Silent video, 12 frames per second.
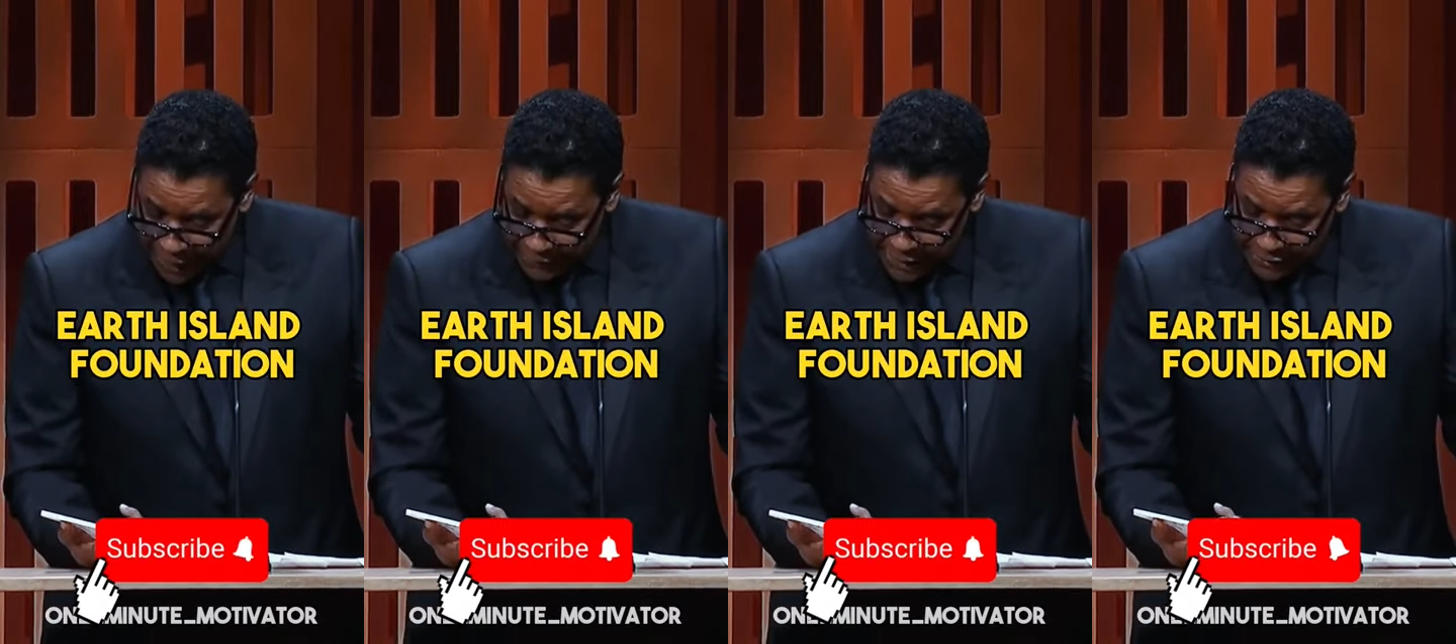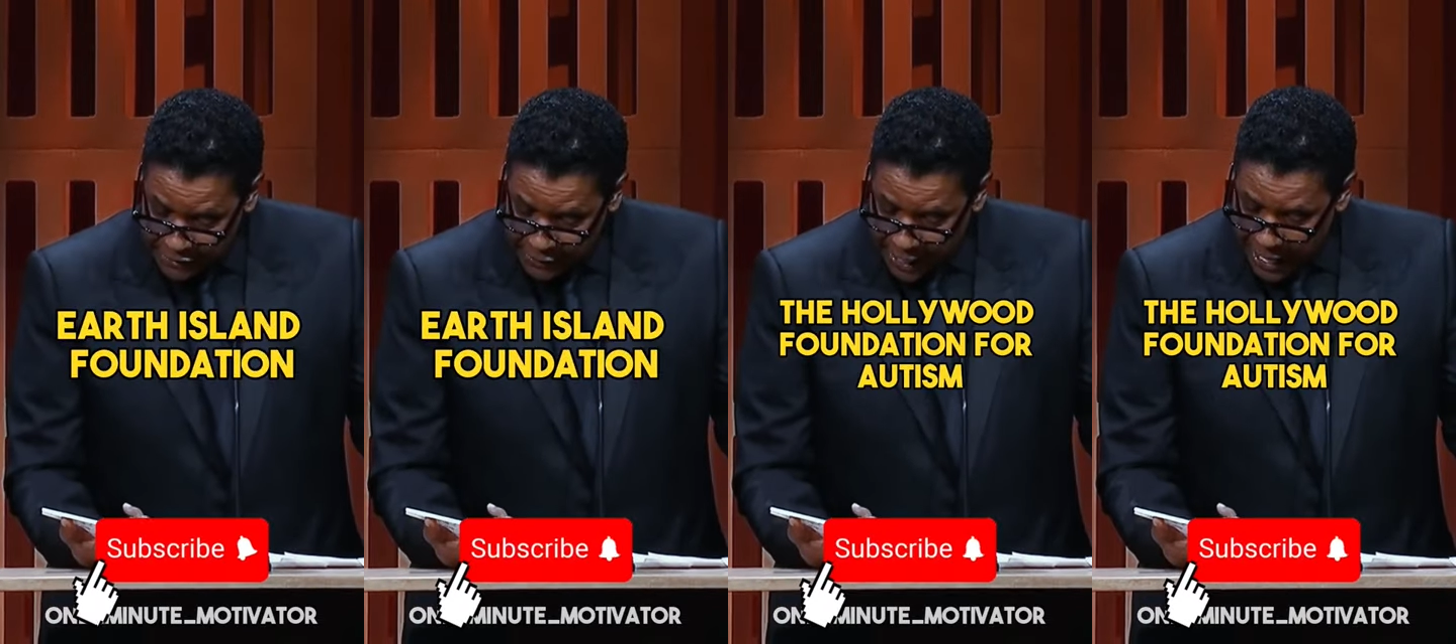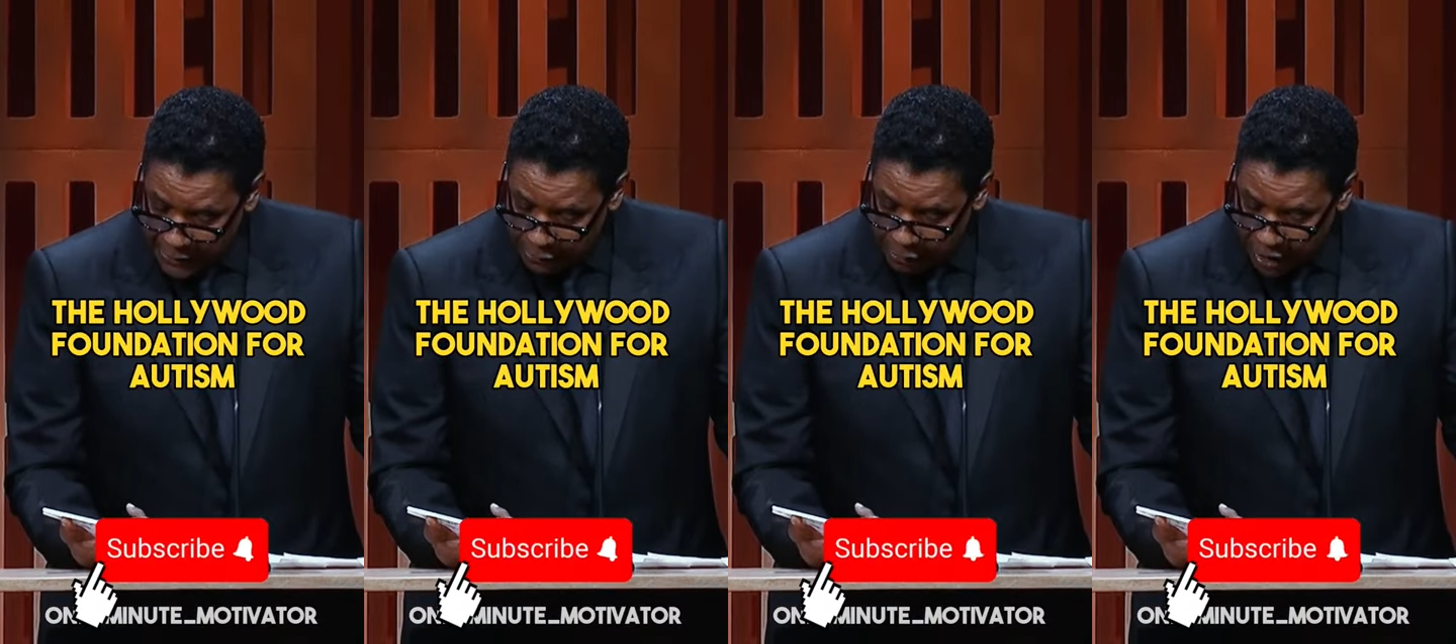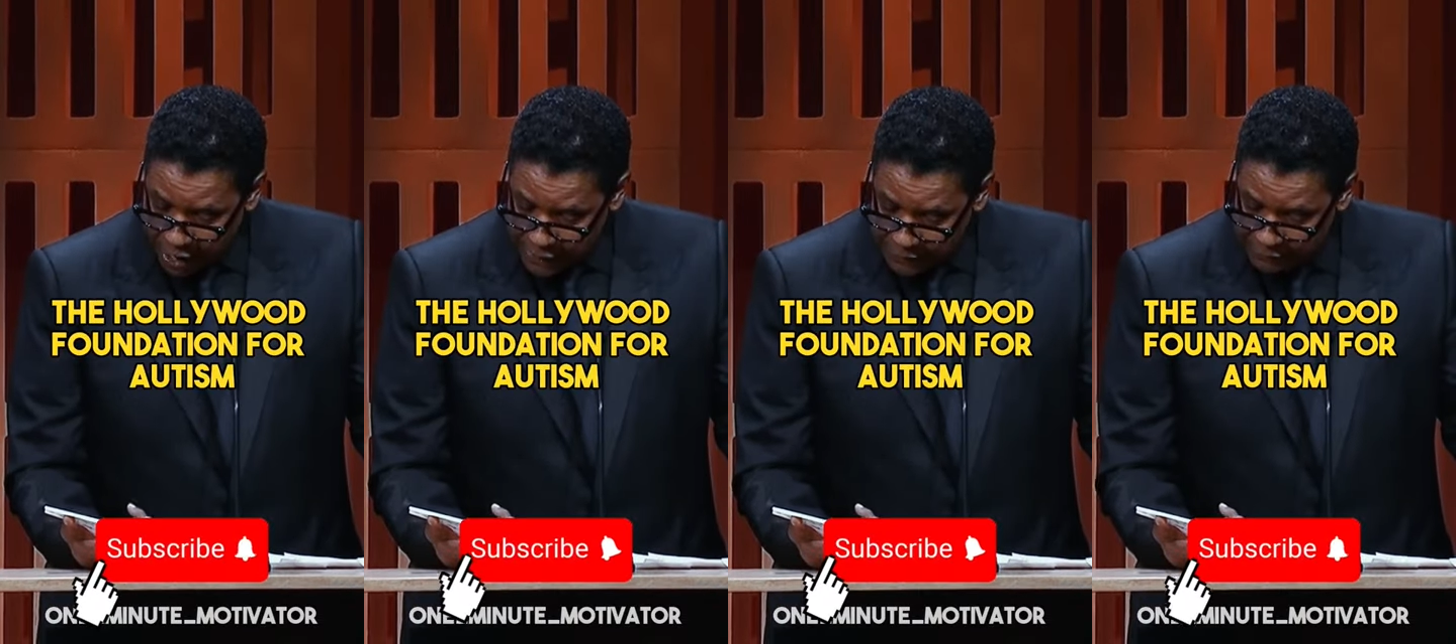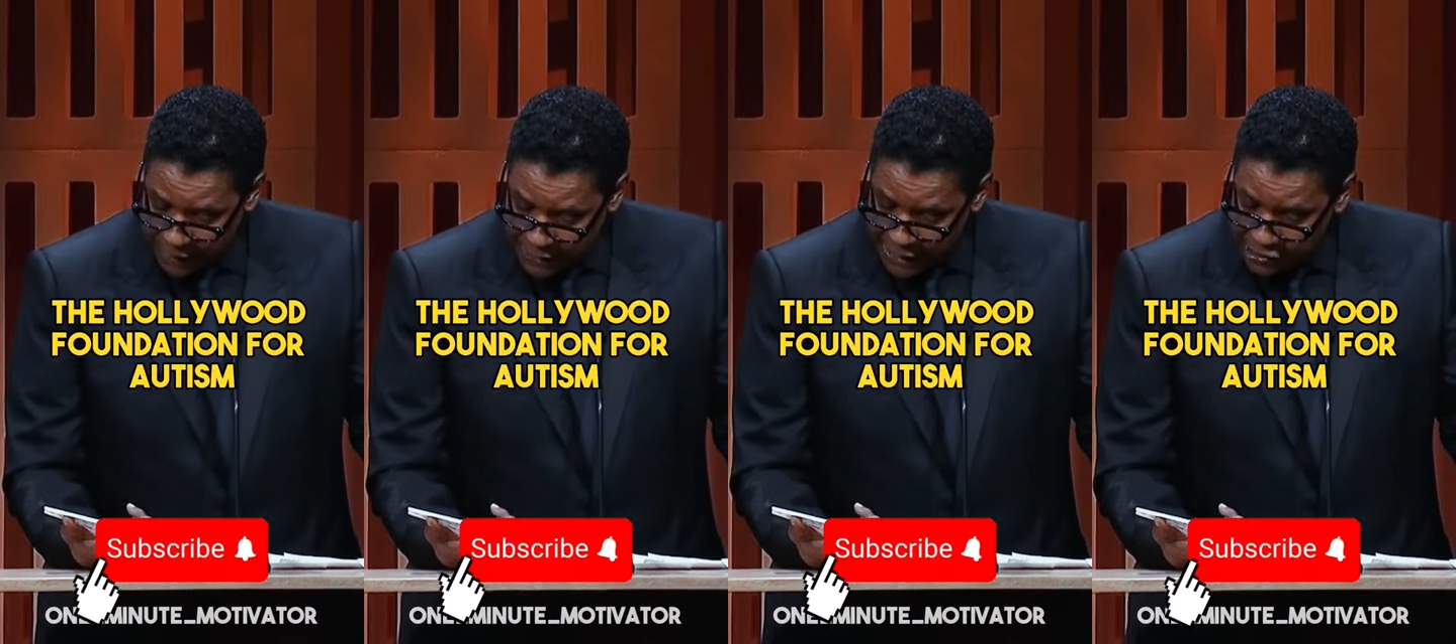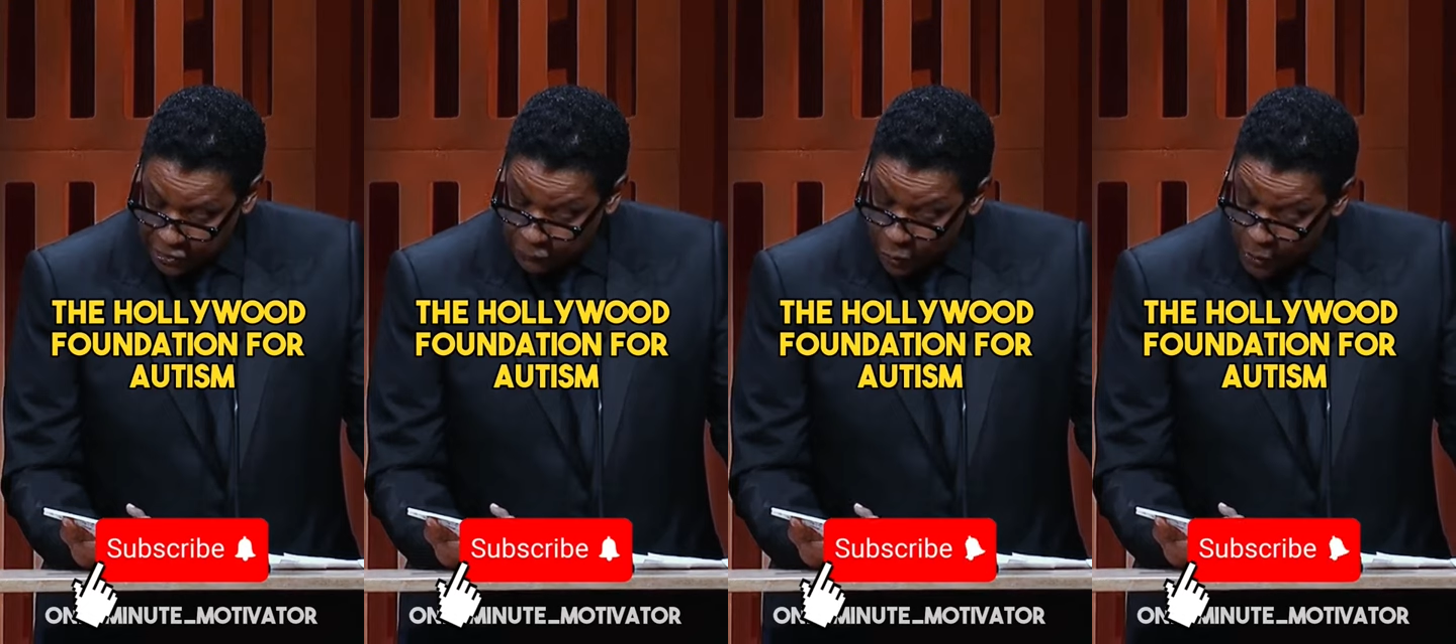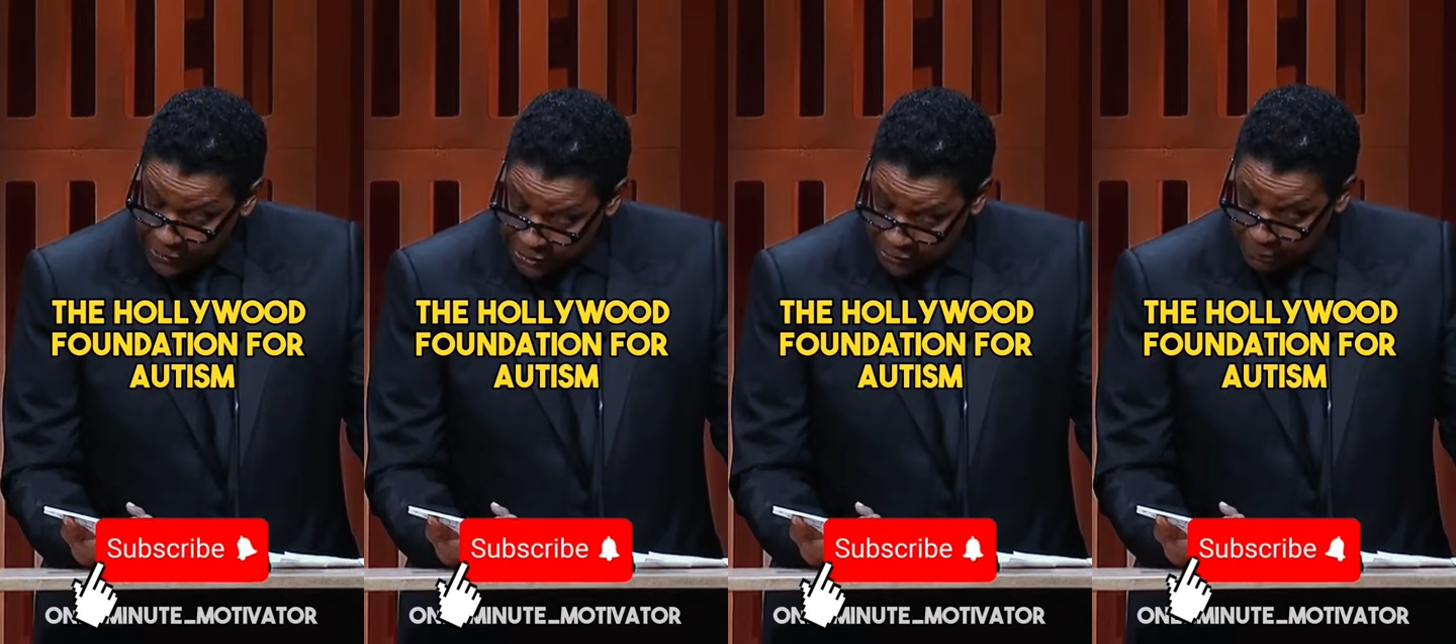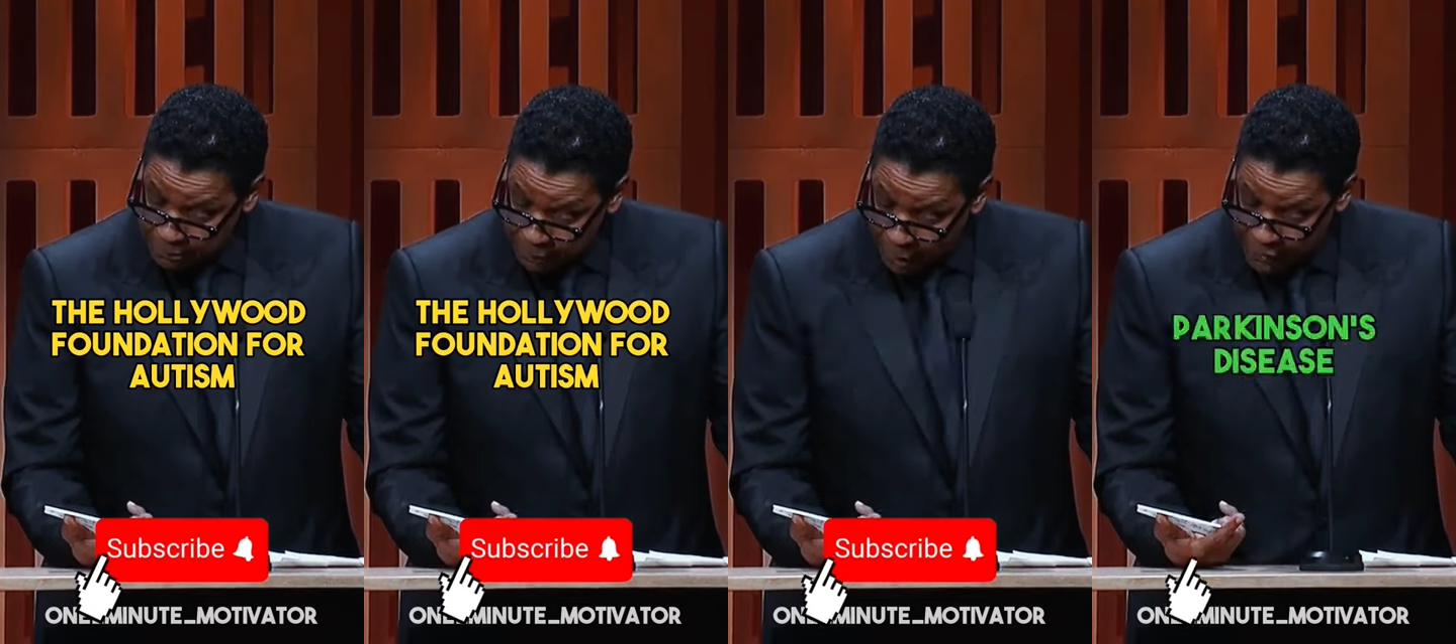Foundation, the Hollywood Foundation for Autism and